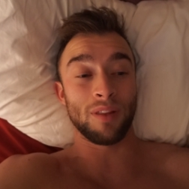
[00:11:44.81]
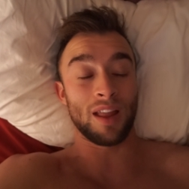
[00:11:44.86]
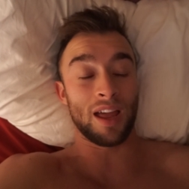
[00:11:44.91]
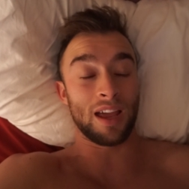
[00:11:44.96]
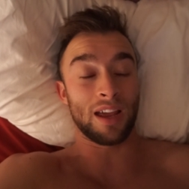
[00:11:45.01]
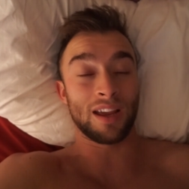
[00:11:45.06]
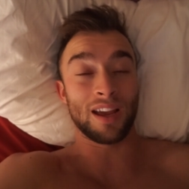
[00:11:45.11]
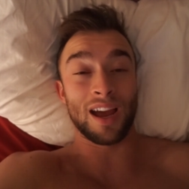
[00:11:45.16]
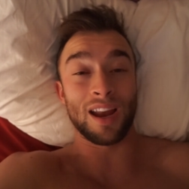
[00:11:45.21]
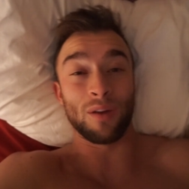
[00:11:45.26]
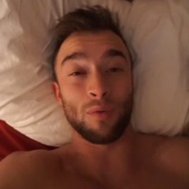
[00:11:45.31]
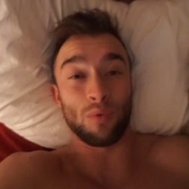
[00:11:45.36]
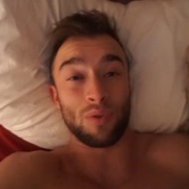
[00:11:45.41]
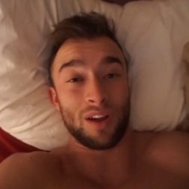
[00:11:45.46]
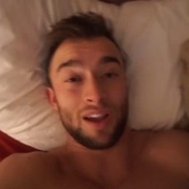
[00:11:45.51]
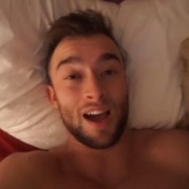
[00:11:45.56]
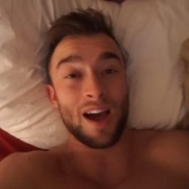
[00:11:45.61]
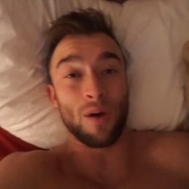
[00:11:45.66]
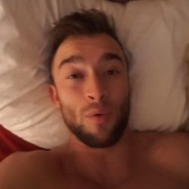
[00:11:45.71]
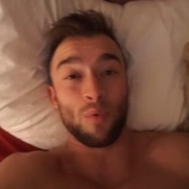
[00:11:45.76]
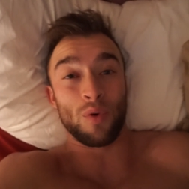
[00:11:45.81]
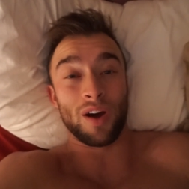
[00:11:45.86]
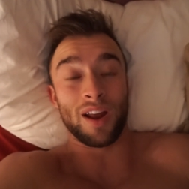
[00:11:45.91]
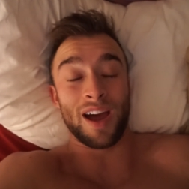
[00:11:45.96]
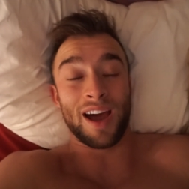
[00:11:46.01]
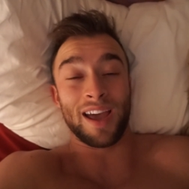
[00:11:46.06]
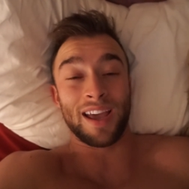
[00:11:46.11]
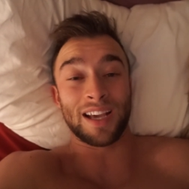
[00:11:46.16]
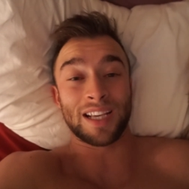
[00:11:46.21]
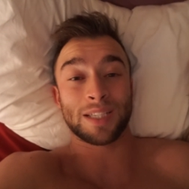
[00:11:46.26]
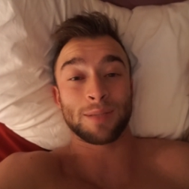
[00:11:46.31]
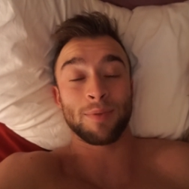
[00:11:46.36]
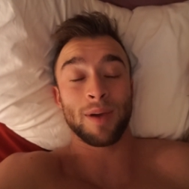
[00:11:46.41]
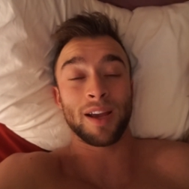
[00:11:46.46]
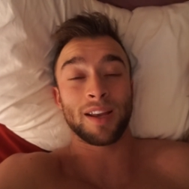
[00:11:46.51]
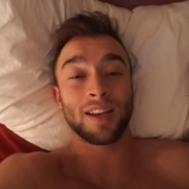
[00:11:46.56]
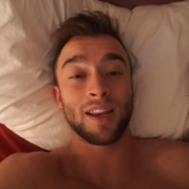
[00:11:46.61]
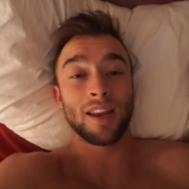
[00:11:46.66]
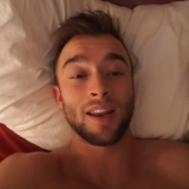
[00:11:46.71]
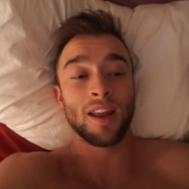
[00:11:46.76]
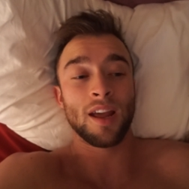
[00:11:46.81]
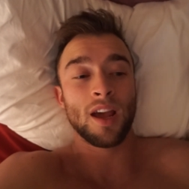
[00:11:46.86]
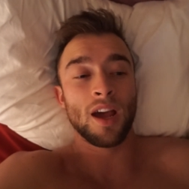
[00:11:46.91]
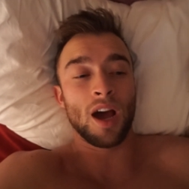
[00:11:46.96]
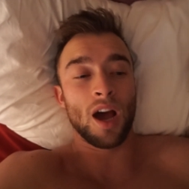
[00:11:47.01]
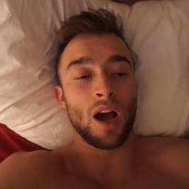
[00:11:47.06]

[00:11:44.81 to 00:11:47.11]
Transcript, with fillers: like kind of got what I expected.